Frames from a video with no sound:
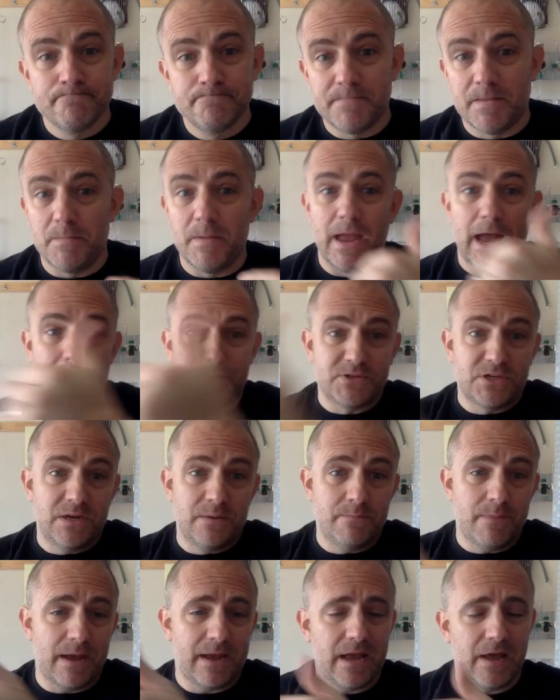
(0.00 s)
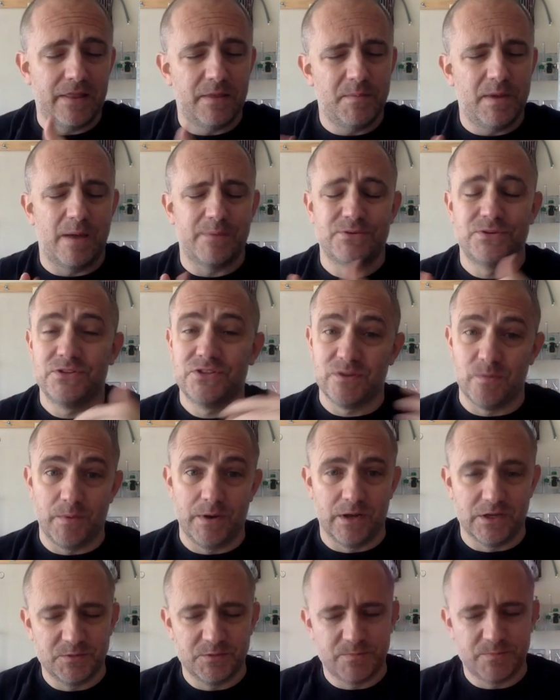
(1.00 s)
They may option him back out. They may option someone
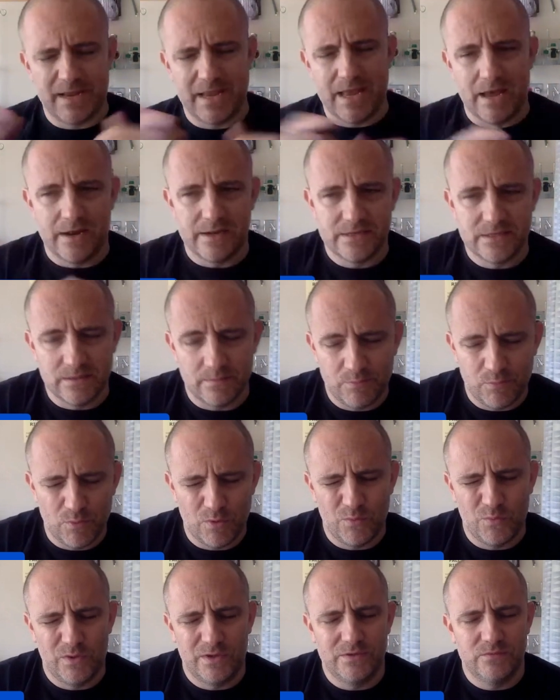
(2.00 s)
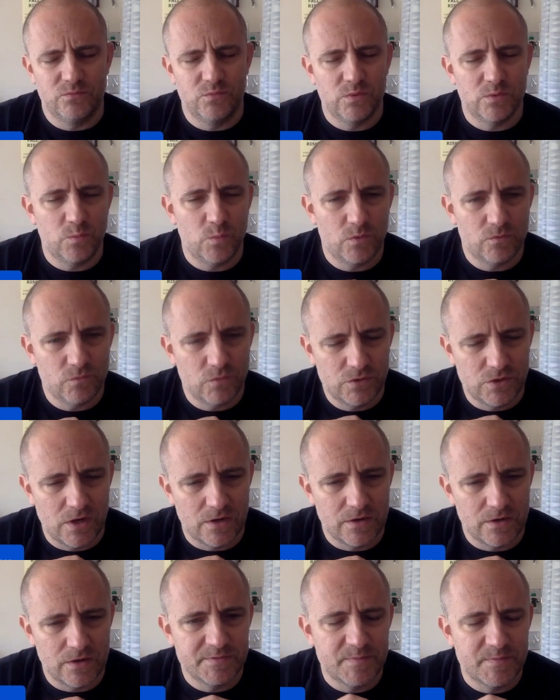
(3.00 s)
else back out at some point when
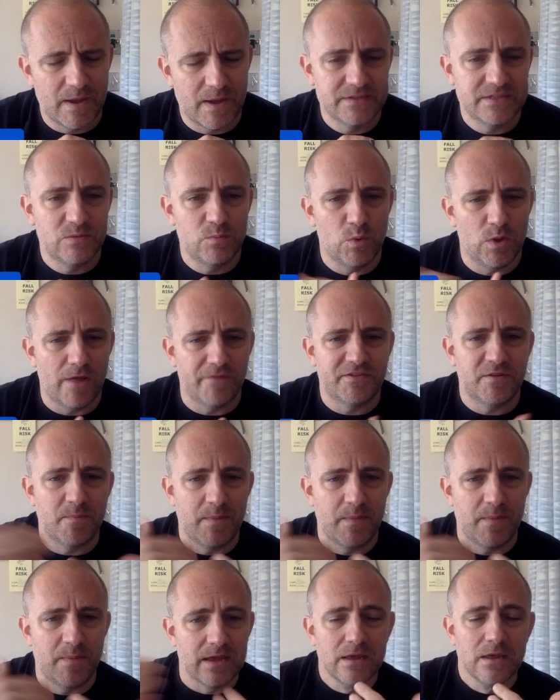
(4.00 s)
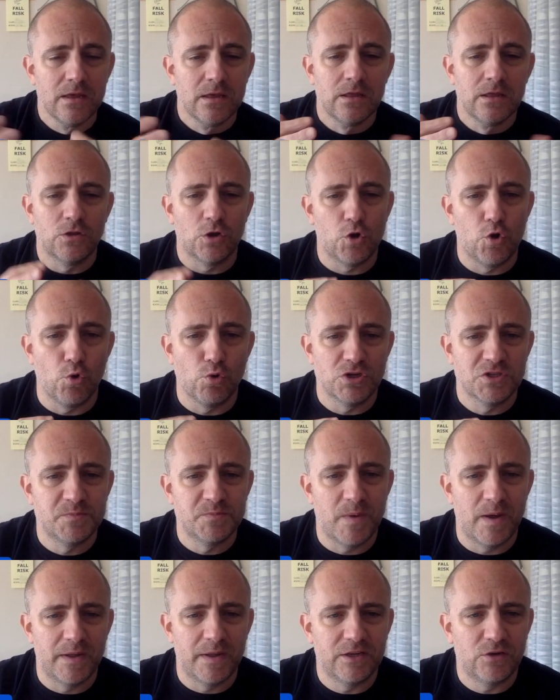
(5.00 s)
Rodon comes back, because they will have to make the
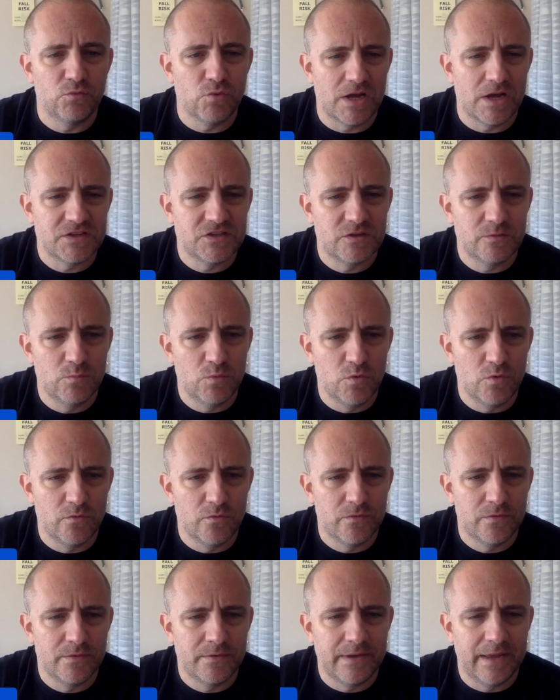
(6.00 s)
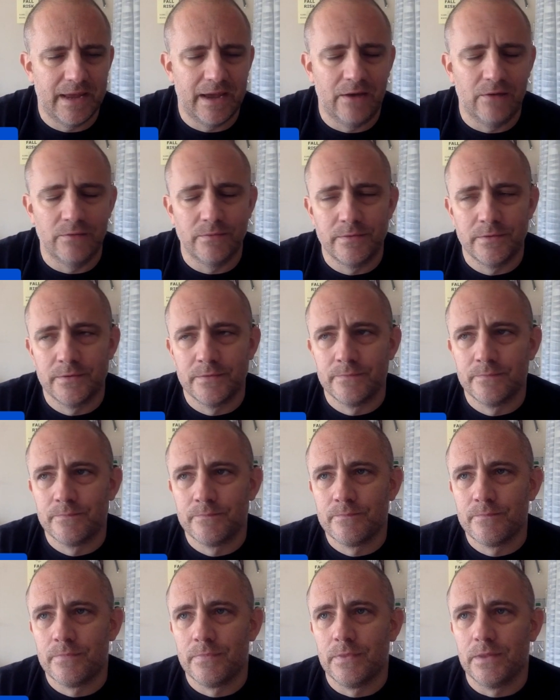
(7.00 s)
corresponding roster move. Now,
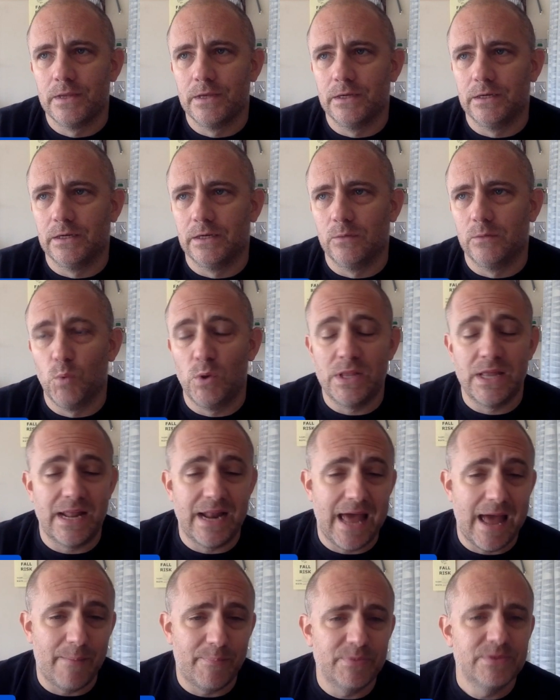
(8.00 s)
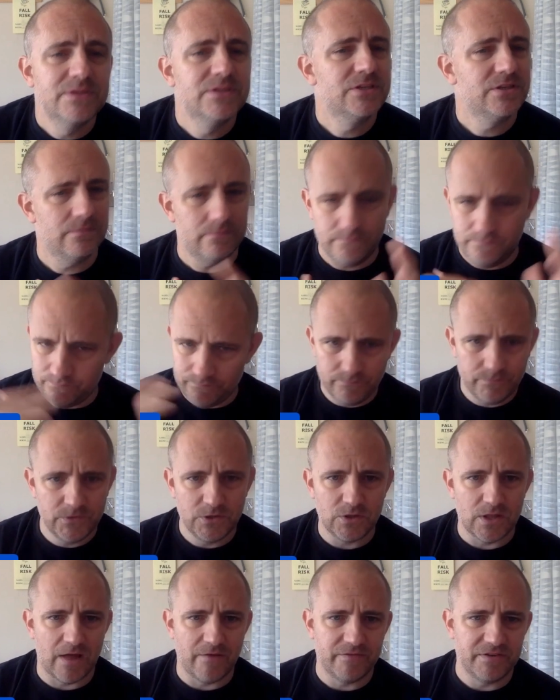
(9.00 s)
when that happens,
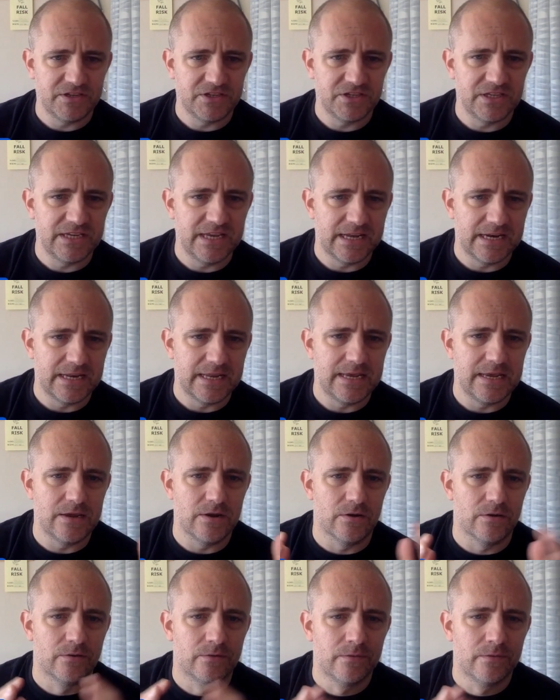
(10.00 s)
you'll obviously get it here.